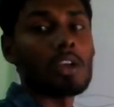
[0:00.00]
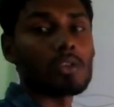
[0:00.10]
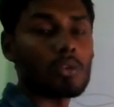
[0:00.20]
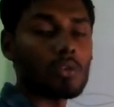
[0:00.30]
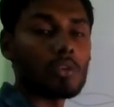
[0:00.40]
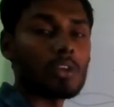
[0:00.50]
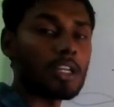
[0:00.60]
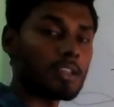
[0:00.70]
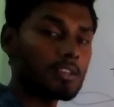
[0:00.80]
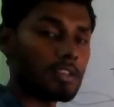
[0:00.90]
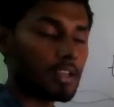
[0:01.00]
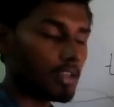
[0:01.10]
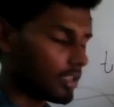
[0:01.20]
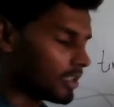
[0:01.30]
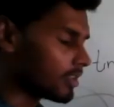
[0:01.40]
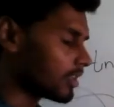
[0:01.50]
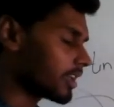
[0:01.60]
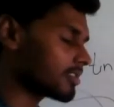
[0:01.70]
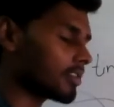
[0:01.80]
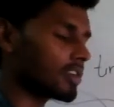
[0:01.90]
So let us in the
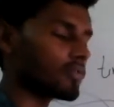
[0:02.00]
next class,